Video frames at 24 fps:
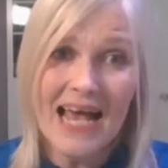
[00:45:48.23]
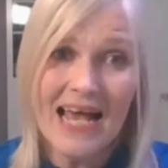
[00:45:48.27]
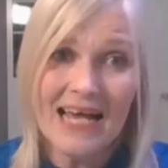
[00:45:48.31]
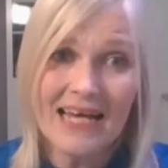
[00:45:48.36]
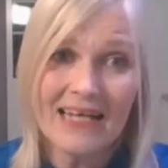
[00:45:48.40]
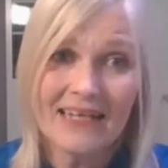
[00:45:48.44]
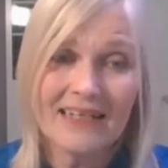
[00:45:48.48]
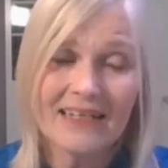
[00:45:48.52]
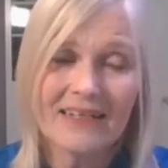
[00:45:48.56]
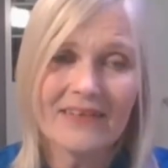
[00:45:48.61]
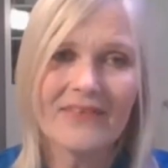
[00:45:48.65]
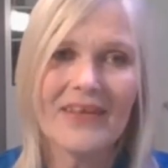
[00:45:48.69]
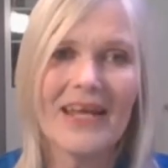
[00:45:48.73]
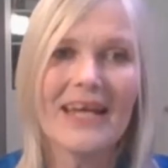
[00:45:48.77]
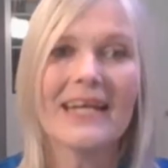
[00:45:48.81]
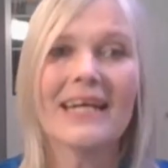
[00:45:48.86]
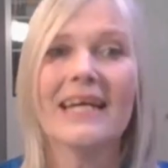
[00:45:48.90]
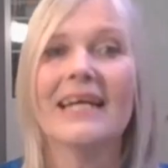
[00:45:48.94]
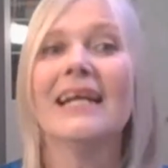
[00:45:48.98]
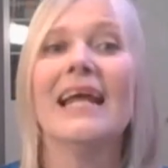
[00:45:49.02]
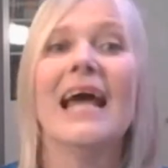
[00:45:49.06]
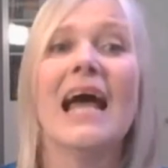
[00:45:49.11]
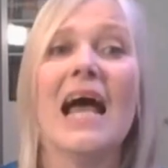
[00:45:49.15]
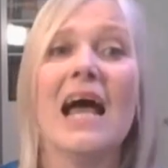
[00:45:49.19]
and they
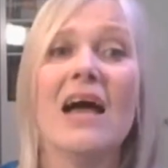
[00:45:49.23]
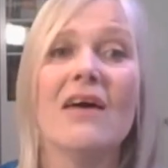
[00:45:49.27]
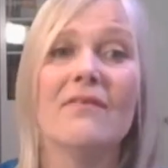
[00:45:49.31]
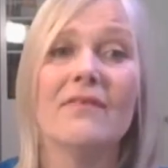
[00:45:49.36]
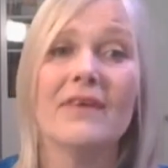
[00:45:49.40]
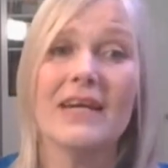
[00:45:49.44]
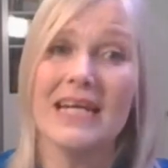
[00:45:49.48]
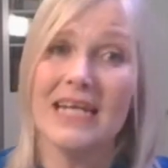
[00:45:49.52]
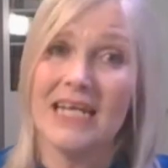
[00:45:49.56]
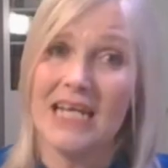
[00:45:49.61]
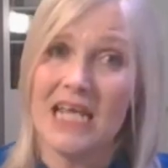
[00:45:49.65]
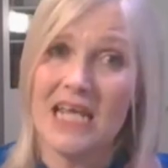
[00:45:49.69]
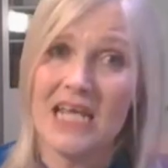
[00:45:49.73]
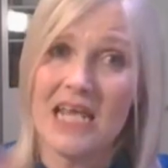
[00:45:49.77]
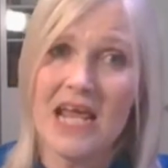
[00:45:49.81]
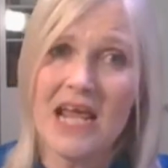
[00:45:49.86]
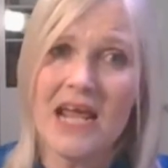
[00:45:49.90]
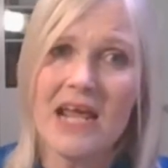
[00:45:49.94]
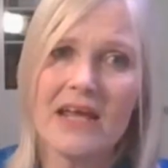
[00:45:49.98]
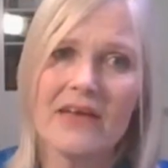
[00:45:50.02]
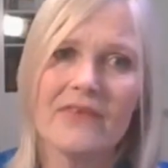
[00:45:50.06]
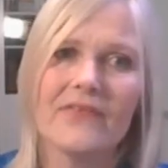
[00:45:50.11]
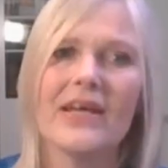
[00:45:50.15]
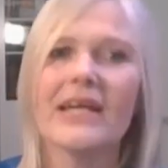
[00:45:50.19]
can have, in a
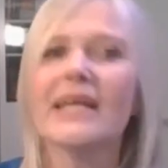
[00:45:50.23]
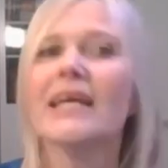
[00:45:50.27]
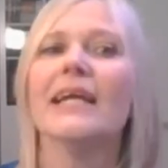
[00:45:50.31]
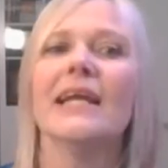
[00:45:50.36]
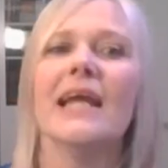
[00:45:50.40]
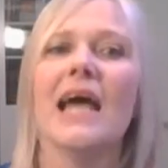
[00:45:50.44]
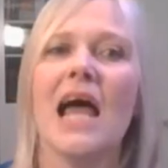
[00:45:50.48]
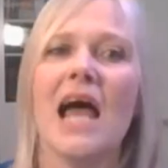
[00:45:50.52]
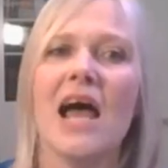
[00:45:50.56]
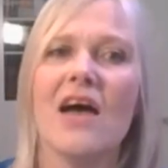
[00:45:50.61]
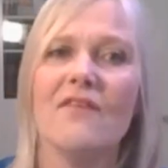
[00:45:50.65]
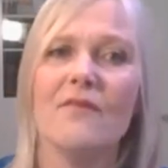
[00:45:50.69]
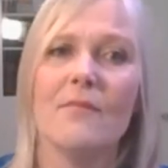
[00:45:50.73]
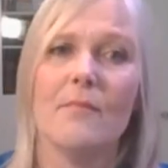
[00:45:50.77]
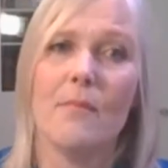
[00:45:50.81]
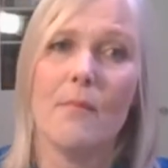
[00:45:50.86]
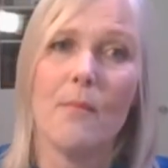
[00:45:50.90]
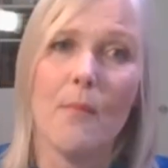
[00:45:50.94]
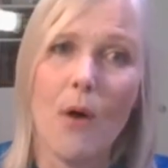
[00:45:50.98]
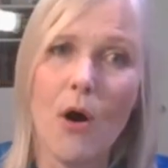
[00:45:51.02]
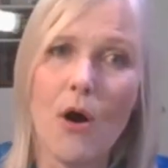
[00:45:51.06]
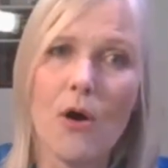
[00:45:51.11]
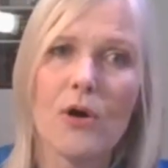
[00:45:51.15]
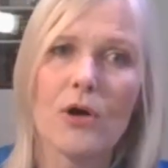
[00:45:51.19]
year, they can have
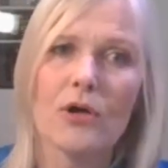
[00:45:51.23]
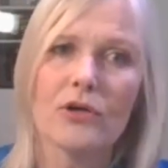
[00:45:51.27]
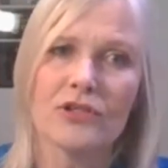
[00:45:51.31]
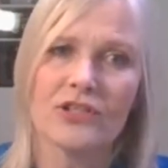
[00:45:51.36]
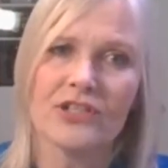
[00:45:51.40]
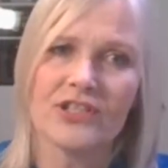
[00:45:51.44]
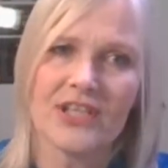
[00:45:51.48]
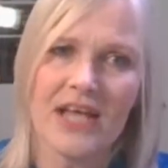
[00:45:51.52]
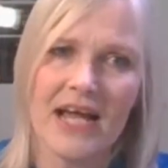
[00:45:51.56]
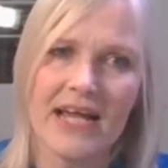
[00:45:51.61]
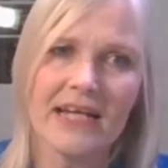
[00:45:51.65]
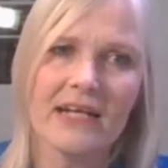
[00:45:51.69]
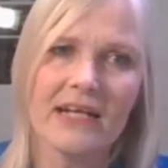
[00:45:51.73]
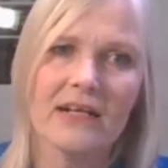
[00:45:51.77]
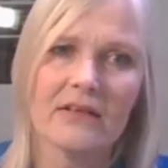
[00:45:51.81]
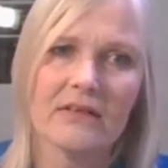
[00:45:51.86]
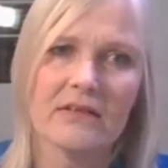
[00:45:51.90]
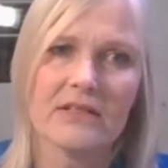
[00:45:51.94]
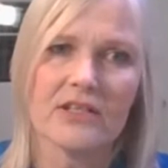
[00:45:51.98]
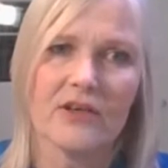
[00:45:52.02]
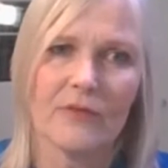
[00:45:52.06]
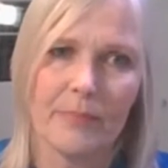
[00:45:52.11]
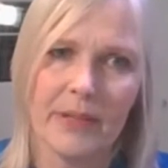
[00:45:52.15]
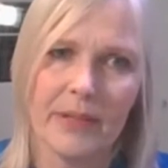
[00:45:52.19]
more
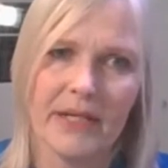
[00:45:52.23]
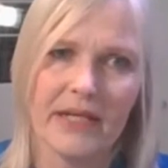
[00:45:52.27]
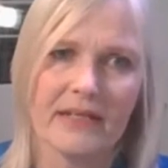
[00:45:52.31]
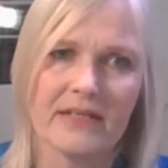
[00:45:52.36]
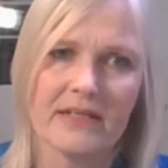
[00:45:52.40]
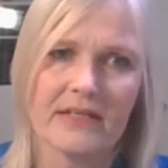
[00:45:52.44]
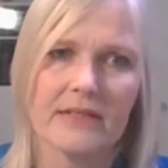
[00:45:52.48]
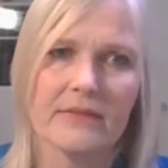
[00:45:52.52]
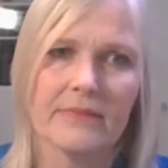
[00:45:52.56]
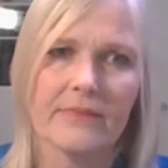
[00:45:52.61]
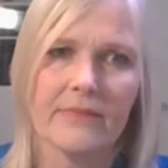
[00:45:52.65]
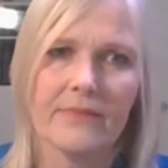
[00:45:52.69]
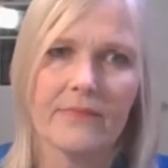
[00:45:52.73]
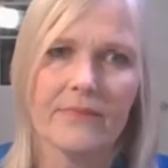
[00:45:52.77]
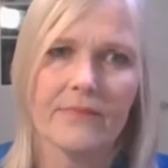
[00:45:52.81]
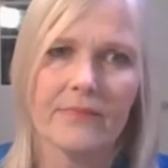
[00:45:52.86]
cycles of pigs.